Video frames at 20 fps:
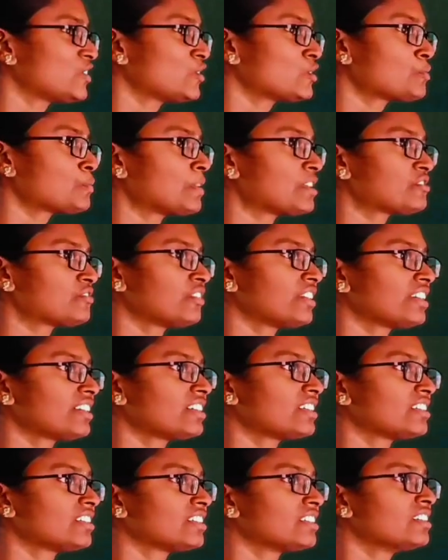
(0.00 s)
specific
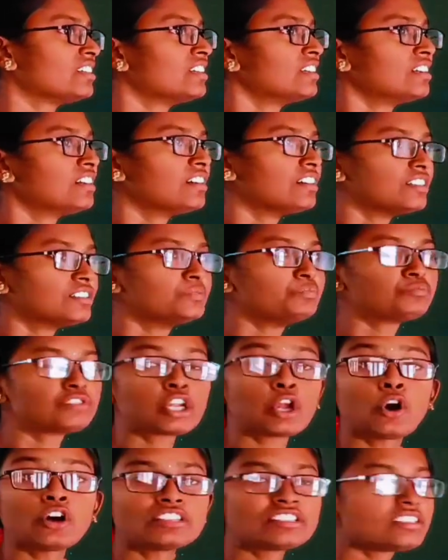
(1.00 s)

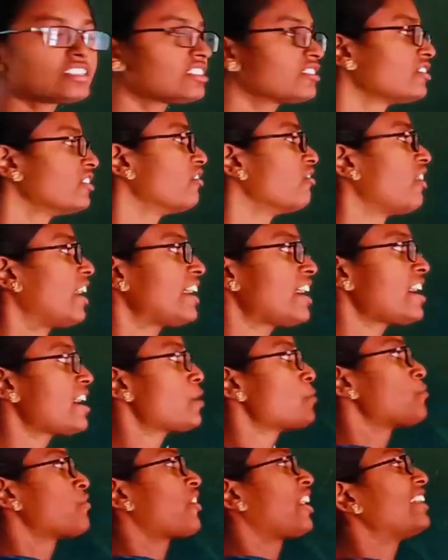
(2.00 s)
logic why I
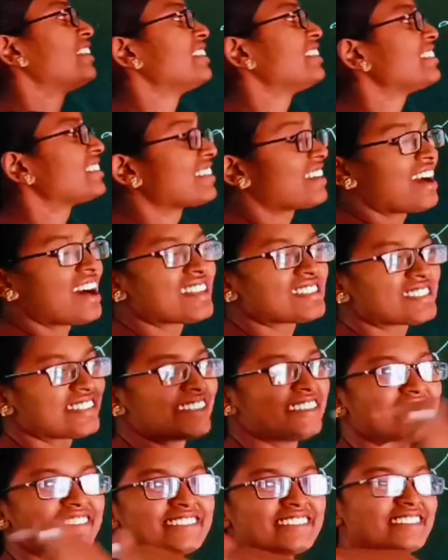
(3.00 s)
am writing class
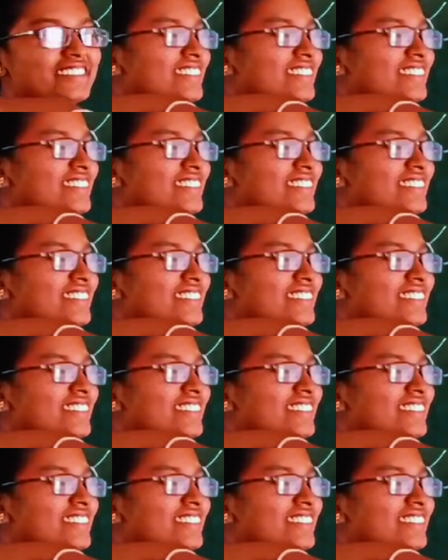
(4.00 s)
here.